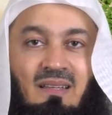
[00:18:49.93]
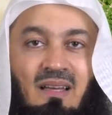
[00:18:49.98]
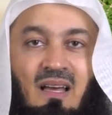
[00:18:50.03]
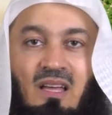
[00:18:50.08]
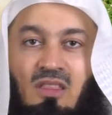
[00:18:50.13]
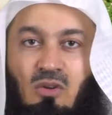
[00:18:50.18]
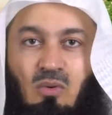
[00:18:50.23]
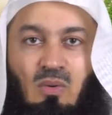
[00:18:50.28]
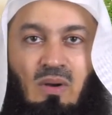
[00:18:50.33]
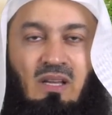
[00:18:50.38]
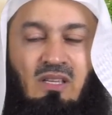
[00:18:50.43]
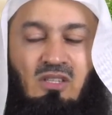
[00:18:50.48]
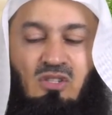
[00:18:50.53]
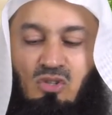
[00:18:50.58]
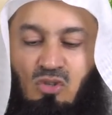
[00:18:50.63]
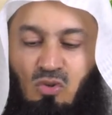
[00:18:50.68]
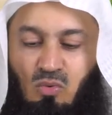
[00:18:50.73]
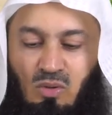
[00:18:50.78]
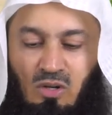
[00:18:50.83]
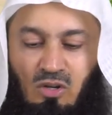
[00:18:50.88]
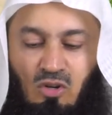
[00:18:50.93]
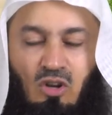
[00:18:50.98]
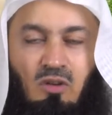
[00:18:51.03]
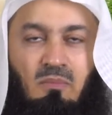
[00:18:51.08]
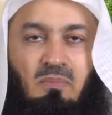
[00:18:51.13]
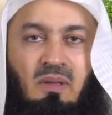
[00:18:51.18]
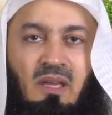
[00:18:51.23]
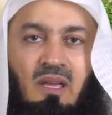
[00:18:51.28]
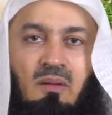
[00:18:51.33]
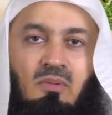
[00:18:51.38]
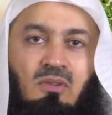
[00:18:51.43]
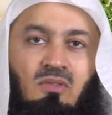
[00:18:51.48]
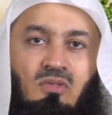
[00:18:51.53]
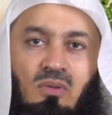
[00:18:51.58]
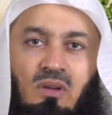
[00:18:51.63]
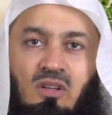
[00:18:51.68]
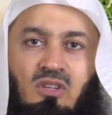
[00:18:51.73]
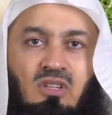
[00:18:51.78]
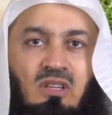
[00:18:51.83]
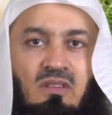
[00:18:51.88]
Otherwise, you will not be able
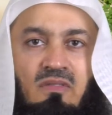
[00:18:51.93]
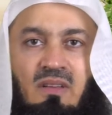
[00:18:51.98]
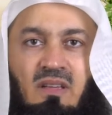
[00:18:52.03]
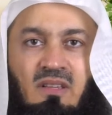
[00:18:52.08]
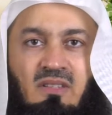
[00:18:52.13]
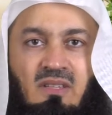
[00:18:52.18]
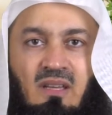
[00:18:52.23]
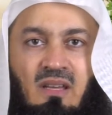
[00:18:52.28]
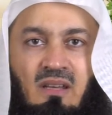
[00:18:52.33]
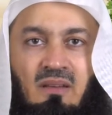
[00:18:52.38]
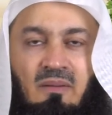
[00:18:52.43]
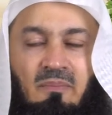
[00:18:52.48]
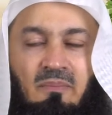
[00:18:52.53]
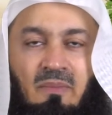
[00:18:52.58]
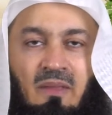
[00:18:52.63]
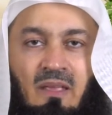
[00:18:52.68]
to achieve Ihsan.